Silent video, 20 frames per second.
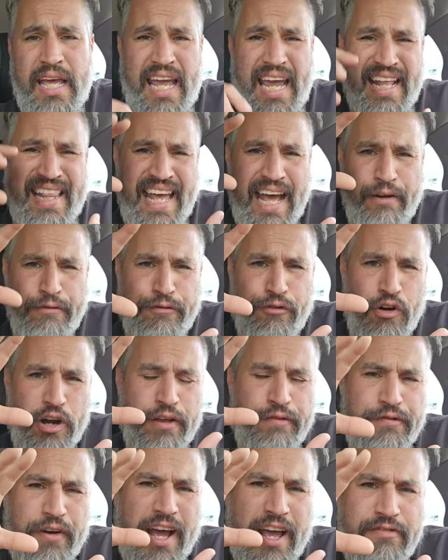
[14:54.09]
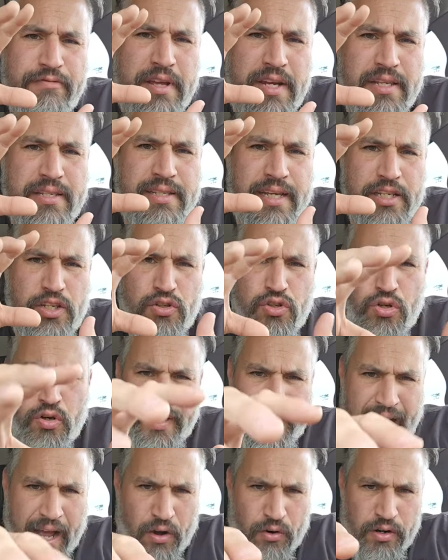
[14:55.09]
And that 45 minutes that you
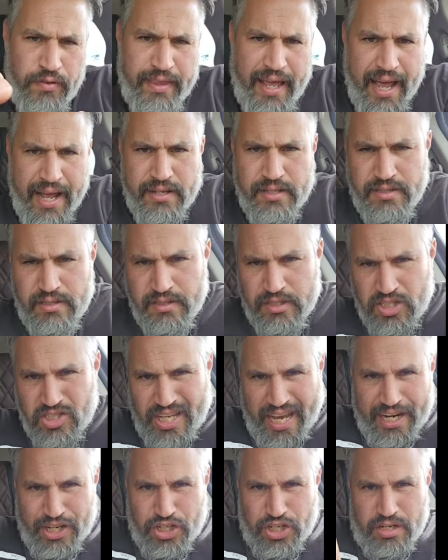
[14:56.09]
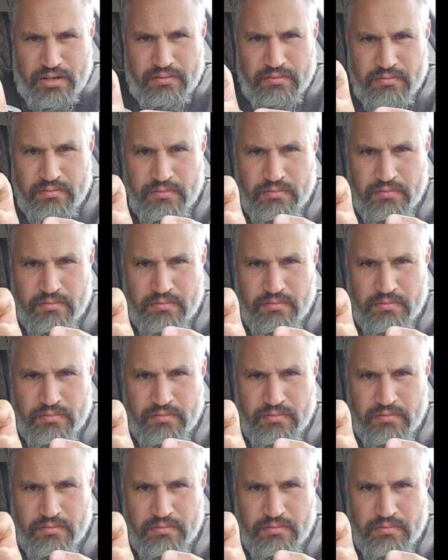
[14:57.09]
took out of that section,